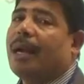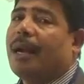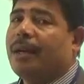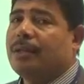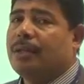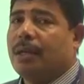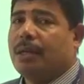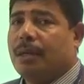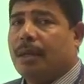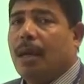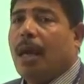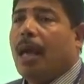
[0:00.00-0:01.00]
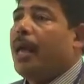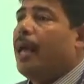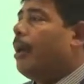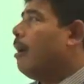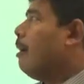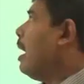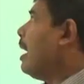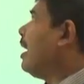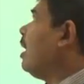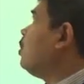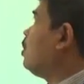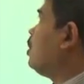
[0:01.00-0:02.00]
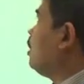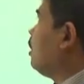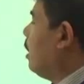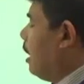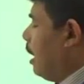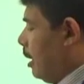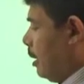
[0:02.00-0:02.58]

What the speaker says: the writer arranged